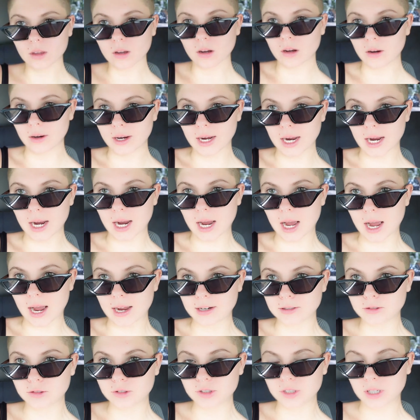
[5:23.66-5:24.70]
Okay, I
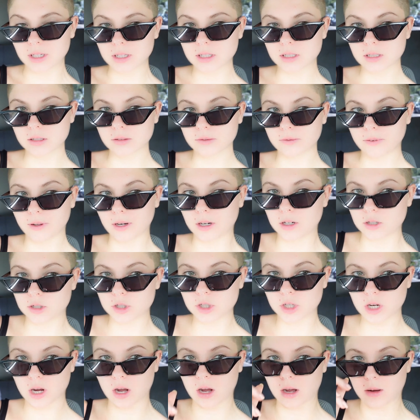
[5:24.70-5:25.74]
just
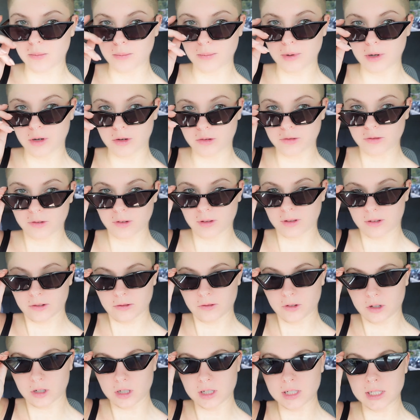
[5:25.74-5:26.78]
finished Kambo for the
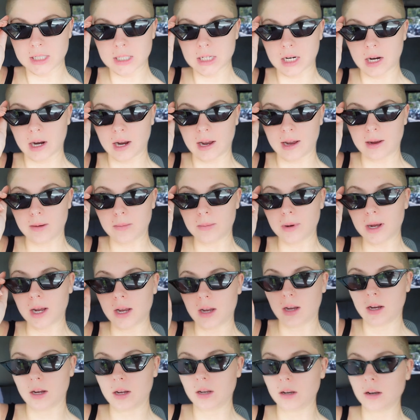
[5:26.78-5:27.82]
first time
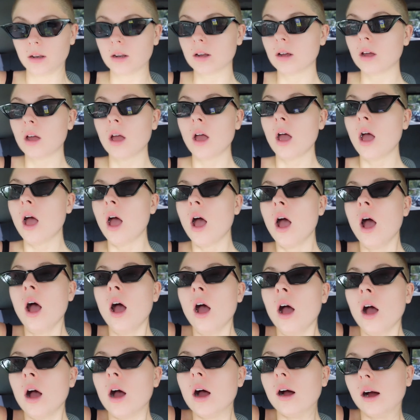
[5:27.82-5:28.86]
and
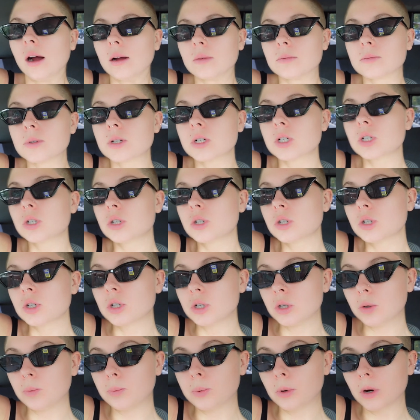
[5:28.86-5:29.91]
I'm
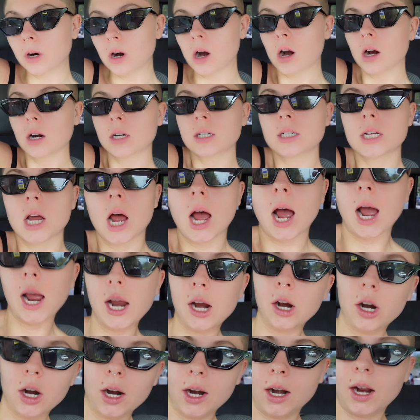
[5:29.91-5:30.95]
super
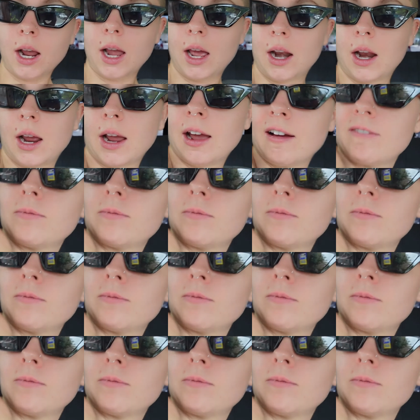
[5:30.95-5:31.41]
tired and I have